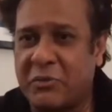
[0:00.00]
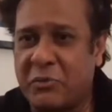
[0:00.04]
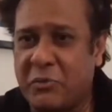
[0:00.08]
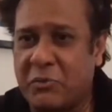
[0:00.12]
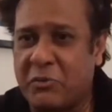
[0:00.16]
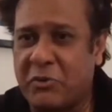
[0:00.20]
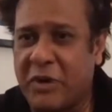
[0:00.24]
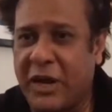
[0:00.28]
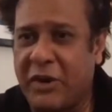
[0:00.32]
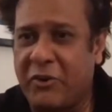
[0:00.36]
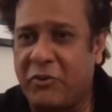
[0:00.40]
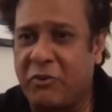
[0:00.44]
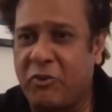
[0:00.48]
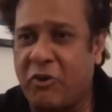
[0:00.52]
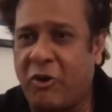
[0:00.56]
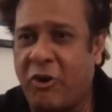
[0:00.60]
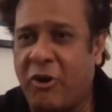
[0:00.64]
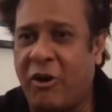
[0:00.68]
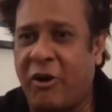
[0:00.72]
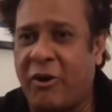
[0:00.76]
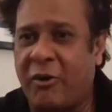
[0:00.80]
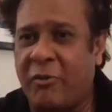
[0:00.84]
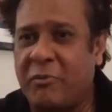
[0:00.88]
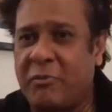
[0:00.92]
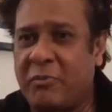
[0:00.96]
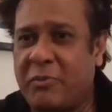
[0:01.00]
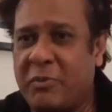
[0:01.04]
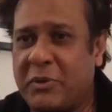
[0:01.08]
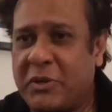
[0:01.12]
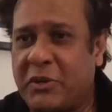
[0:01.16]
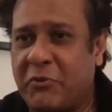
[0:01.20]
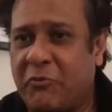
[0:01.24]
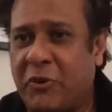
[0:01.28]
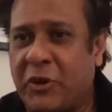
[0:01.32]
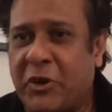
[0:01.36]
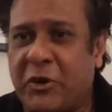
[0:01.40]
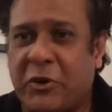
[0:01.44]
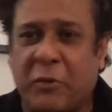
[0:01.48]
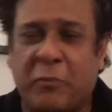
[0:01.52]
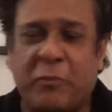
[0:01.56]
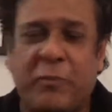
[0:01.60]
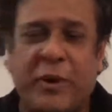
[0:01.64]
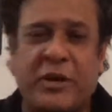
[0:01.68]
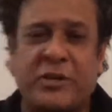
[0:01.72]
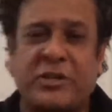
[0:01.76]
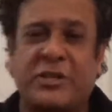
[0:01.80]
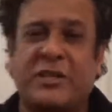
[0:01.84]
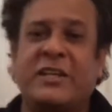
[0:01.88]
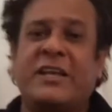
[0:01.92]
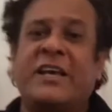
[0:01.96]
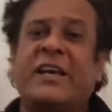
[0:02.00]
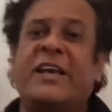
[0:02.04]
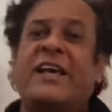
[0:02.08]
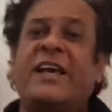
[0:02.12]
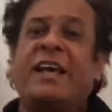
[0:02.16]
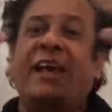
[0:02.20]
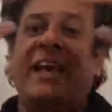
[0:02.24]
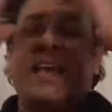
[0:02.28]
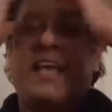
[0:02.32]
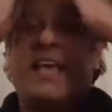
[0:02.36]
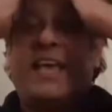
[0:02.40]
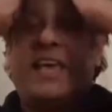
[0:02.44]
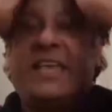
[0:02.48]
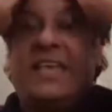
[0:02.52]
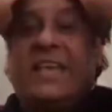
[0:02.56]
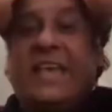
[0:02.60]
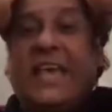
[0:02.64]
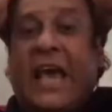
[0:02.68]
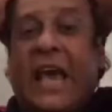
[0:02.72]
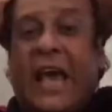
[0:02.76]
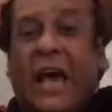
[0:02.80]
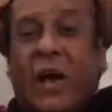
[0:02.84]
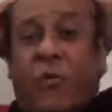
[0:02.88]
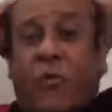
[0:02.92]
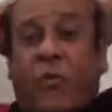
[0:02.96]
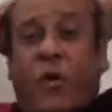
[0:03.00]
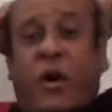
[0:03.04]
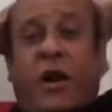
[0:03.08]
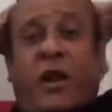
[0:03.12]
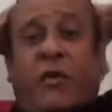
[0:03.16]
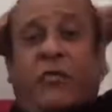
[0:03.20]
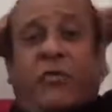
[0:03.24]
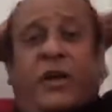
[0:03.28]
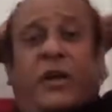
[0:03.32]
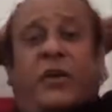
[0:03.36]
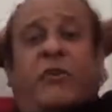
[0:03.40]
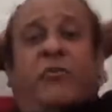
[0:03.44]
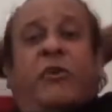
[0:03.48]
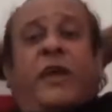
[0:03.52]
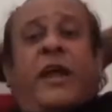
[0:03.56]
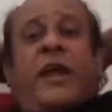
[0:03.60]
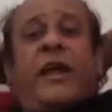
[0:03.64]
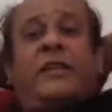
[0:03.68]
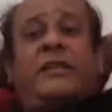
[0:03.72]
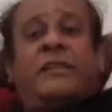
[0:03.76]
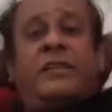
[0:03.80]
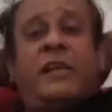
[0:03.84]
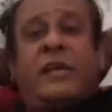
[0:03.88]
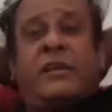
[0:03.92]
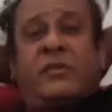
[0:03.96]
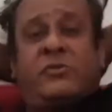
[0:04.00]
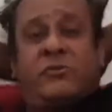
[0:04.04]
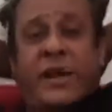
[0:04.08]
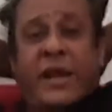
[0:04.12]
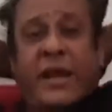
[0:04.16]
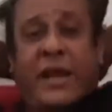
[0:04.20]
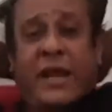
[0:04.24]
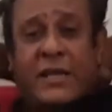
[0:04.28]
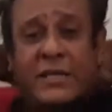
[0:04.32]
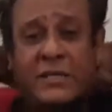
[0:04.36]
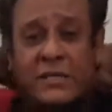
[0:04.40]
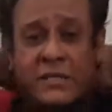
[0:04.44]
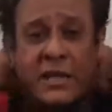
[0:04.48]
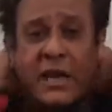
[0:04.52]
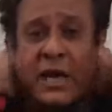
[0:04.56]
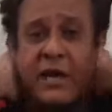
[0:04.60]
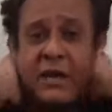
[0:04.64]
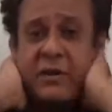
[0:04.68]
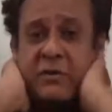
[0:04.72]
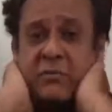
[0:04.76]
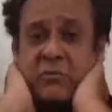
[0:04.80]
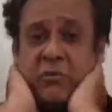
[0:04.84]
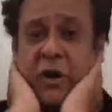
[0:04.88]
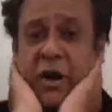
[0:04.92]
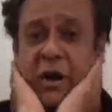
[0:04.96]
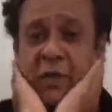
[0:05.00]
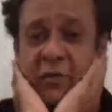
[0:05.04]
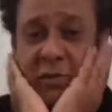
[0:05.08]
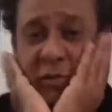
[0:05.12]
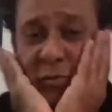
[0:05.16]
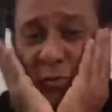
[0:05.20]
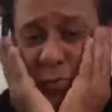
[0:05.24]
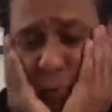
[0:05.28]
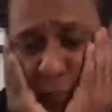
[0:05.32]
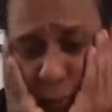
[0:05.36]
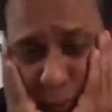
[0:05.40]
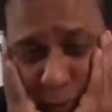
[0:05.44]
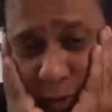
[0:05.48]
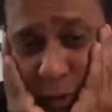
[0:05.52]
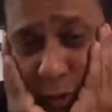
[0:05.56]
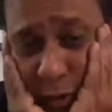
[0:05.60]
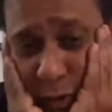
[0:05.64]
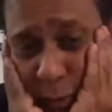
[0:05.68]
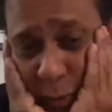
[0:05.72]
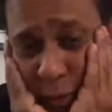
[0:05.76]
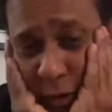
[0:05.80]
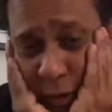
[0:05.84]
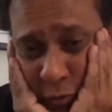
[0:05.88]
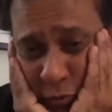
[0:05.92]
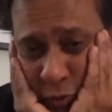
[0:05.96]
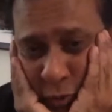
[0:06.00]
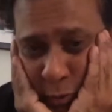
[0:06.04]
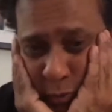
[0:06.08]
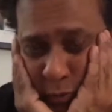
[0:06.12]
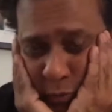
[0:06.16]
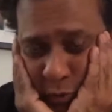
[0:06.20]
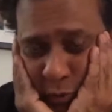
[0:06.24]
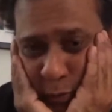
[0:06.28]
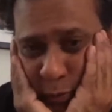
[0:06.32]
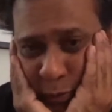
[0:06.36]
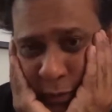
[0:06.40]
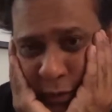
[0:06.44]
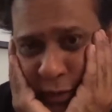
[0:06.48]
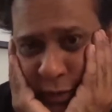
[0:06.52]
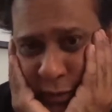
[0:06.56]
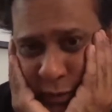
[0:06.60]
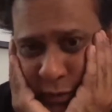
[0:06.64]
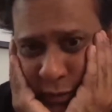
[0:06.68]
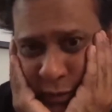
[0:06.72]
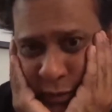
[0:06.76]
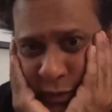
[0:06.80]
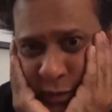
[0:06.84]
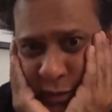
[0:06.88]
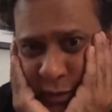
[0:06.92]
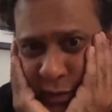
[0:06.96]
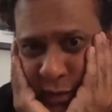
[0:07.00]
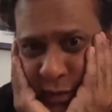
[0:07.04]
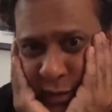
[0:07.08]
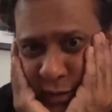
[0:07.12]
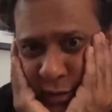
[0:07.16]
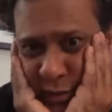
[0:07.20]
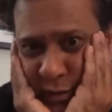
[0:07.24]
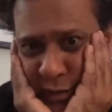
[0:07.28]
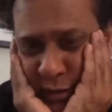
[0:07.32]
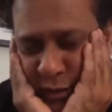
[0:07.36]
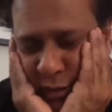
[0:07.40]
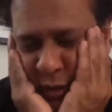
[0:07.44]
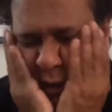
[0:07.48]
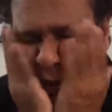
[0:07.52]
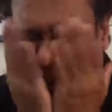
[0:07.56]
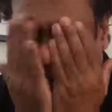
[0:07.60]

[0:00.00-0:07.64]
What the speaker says: Red Raw different compression. Yeah, one of the great things Red has done, one of the, you know, apart from making the great sensor and all